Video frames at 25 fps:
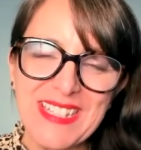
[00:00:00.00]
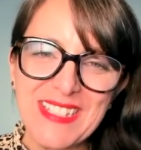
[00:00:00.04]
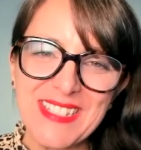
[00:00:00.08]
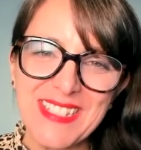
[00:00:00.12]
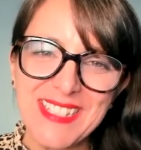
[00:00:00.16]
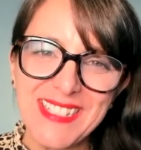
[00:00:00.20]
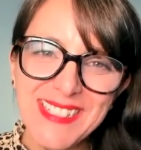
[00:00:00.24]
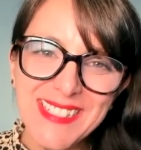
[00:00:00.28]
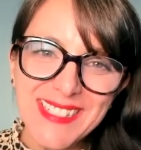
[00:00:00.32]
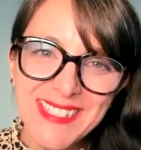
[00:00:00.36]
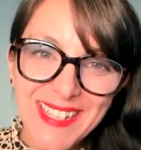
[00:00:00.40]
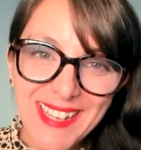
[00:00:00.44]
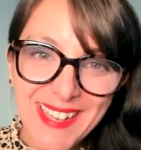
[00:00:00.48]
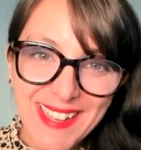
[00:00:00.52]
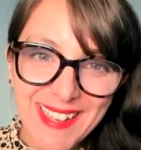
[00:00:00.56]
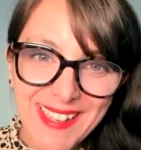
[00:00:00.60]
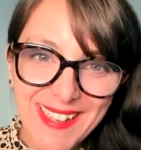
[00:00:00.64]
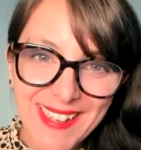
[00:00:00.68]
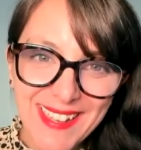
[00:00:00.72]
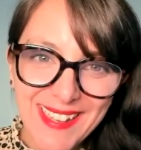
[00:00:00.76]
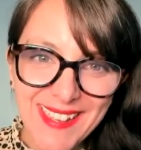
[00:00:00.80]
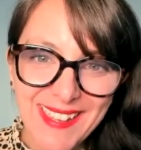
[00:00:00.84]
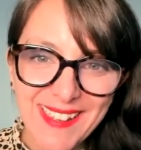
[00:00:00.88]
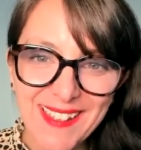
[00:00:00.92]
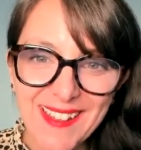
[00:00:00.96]

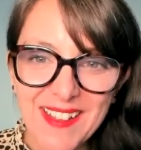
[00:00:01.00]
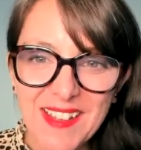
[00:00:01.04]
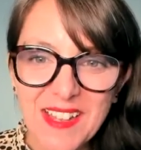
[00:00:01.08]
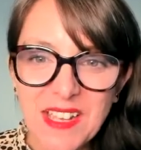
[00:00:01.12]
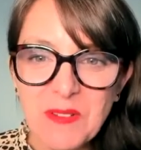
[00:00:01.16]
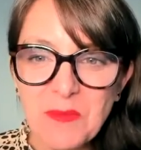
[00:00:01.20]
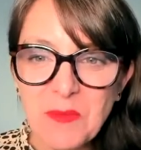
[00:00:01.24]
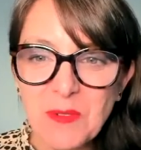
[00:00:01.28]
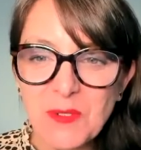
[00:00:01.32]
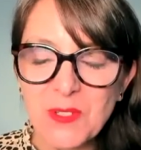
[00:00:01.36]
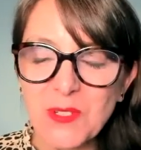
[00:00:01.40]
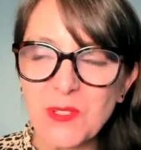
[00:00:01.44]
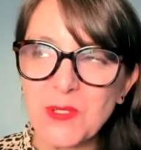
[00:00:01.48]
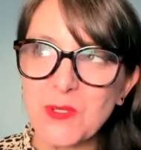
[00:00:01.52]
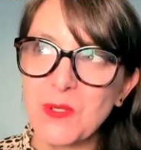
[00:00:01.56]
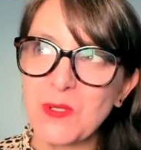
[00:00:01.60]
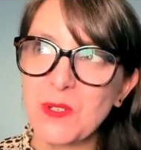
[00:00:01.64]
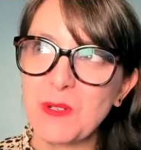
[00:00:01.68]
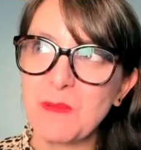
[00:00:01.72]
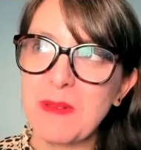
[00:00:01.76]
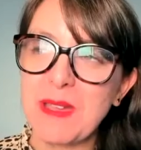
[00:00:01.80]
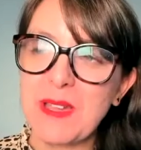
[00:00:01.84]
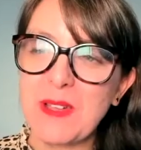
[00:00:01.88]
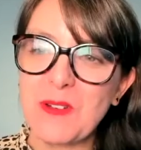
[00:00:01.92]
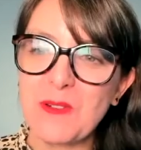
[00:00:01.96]
Today, I want to
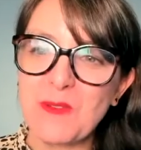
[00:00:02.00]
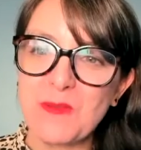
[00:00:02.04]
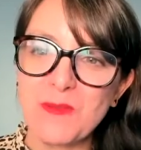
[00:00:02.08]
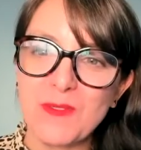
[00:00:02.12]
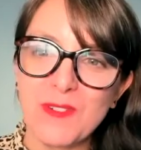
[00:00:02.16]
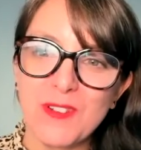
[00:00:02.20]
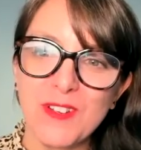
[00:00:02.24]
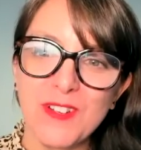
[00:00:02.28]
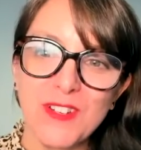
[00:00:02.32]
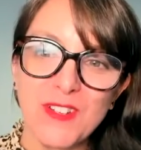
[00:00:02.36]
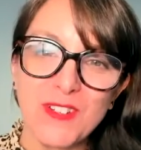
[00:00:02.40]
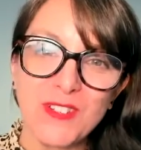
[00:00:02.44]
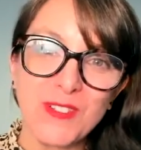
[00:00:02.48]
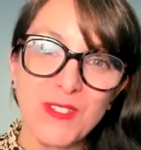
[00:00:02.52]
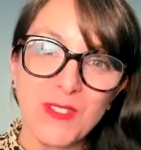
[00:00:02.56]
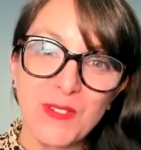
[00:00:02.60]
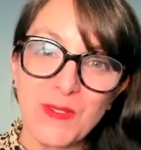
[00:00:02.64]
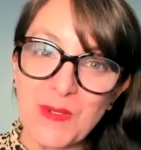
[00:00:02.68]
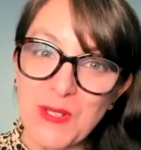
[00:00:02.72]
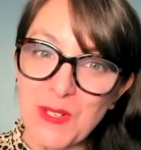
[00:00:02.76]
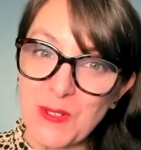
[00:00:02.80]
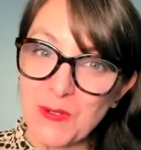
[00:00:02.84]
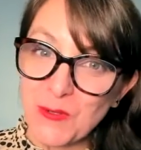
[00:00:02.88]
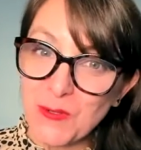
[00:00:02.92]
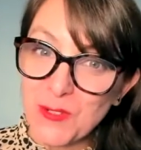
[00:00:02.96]
talk about a word that
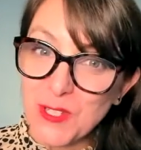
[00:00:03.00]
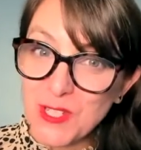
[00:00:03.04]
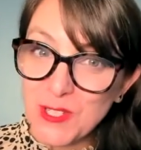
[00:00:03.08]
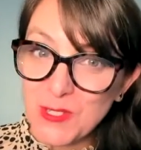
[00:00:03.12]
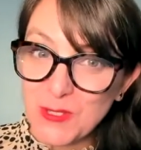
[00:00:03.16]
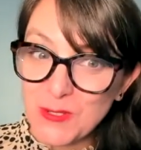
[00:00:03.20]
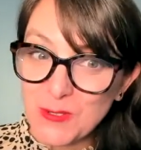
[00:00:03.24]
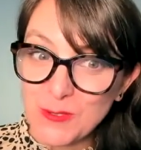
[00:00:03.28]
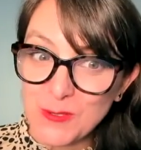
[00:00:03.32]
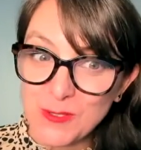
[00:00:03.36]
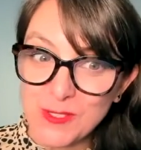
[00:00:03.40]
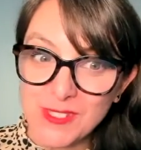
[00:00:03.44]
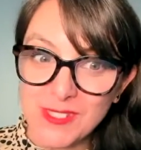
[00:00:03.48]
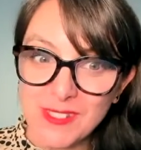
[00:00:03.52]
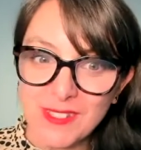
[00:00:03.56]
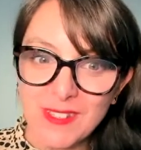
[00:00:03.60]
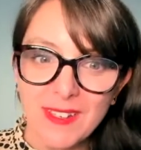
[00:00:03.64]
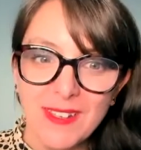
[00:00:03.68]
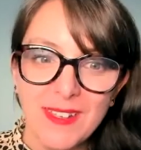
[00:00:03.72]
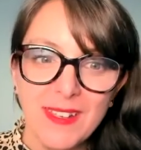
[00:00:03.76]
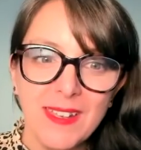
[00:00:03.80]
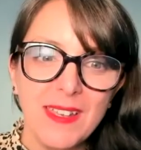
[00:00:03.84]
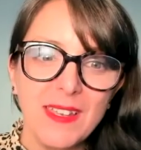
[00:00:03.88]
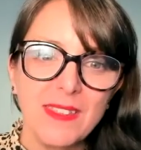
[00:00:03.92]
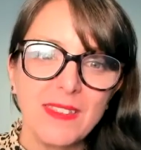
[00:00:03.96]
we all use
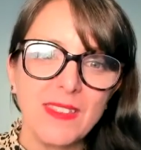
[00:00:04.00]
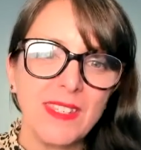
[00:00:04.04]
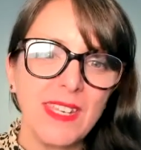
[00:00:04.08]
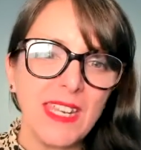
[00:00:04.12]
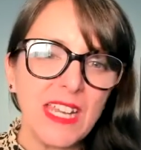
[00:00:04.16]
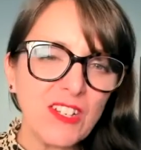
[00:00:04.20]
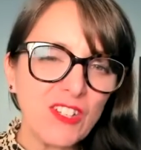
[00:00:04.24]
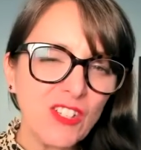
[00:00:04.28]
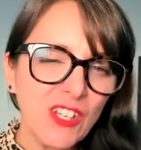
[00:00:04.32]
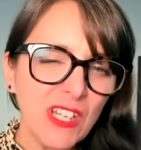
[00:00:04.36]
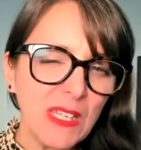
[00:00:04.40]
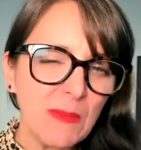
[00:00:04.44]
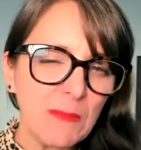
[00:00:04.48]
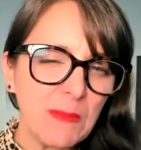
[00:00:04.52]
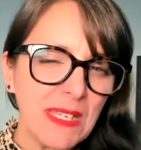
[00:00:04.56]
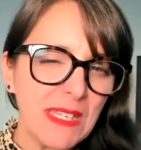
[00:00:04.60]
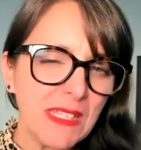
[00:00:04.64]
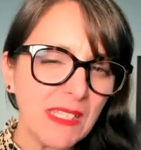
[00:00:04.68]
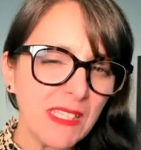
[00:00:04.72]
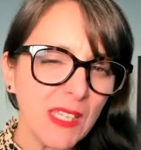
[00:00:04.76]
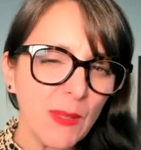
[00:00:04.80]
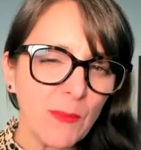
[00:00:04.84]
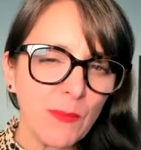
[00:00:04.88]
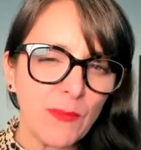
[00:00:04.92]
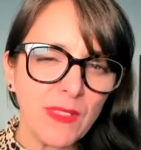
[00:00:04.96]
that actually
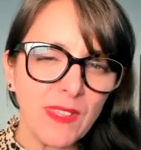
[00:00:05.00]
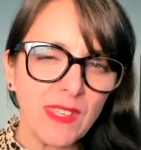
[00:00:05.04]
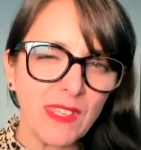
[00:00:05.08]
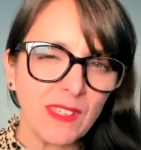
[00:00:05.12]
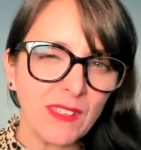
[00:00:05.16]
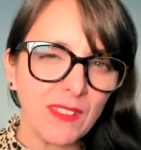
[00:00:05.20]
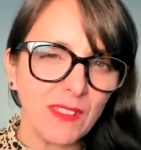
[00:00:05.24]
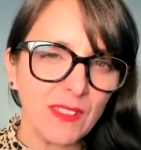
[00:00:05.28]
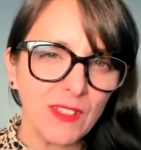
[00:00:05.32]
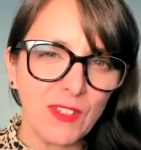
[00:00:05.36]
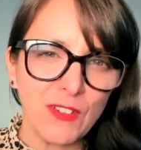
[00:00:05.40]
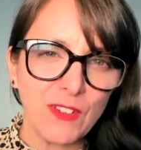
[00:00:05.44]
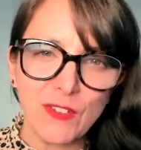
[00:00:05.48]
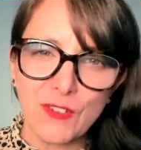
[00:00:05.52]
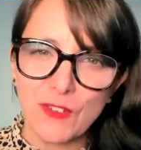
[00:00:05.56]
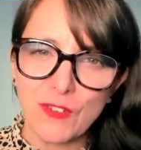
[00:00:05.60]
means something